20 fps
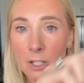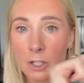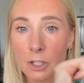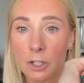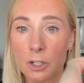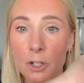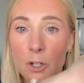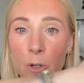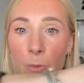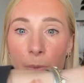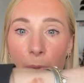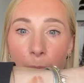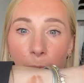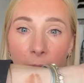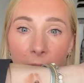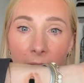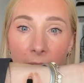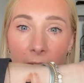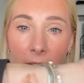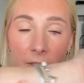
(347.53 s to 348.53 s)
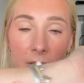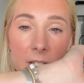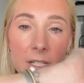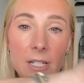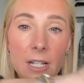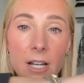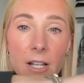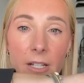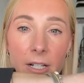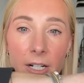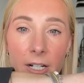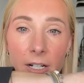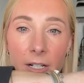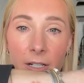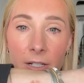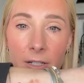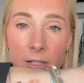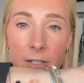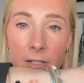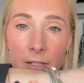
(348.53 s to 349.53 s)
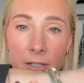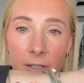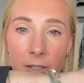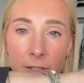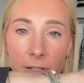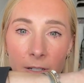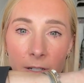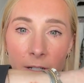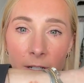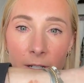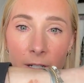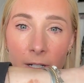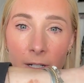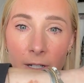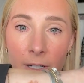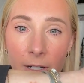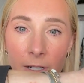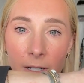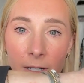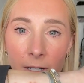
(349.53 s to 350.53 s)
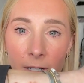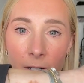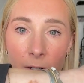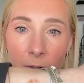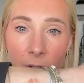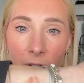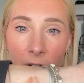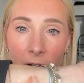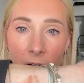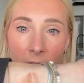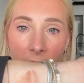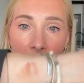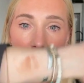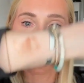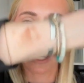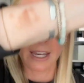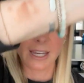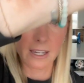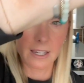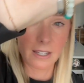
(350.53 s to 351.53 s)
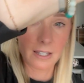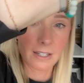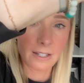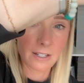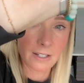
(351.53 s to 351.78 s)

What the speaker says: Super pretty. This color goes on like...